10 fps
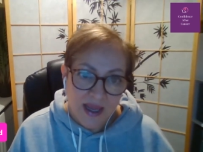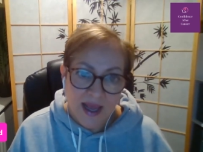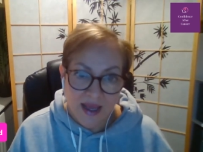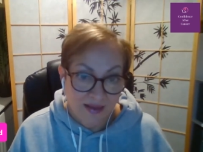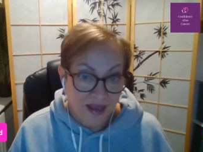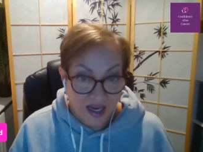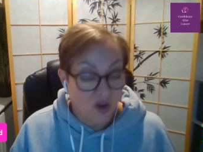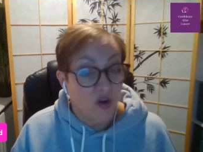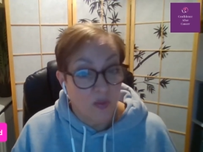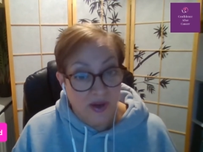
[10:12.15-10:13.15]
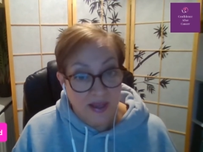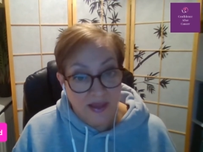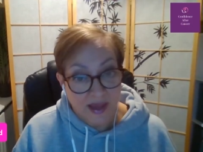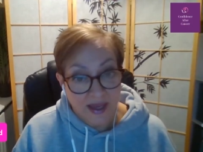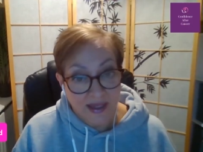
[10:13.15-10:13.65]
and I incorporate
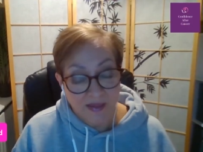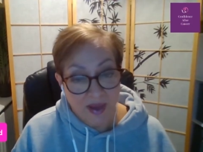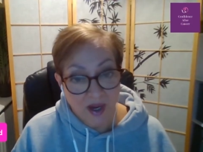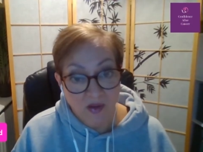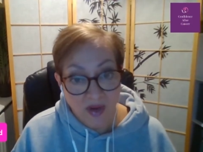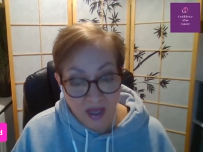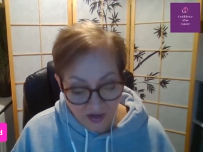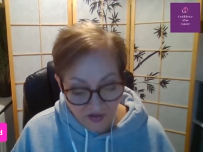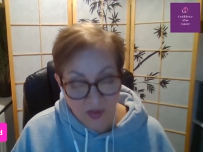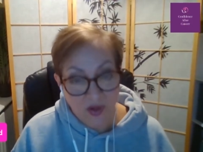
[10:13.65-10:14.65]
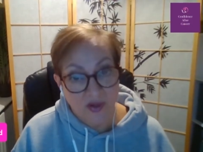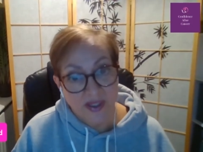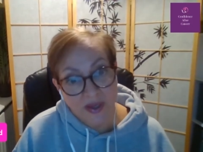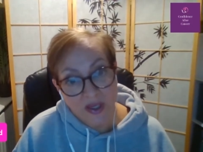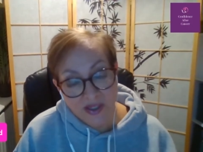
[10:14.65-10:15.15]
that into my own life, but
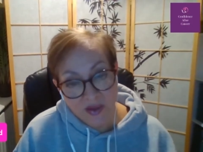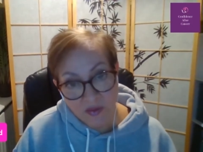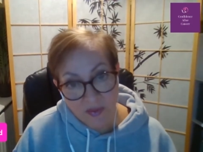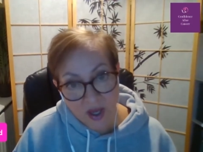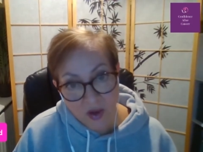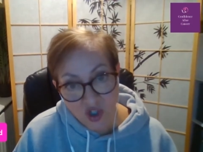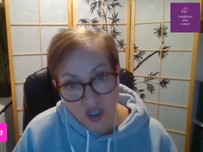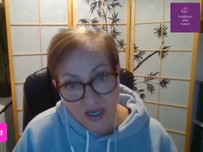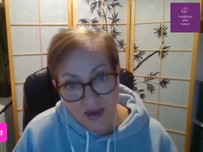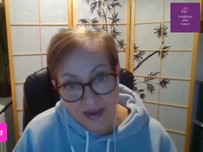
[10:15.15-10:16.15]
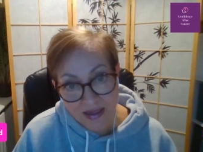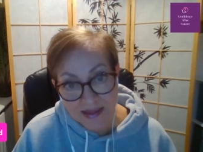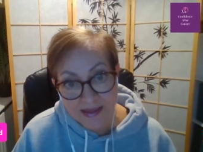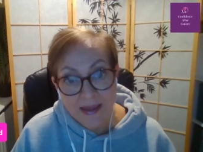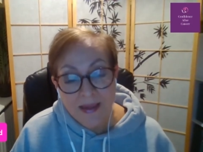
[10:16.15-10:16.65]
also use it with my coaching
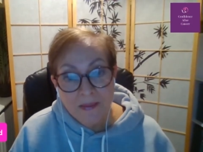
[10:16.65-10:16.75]
clients.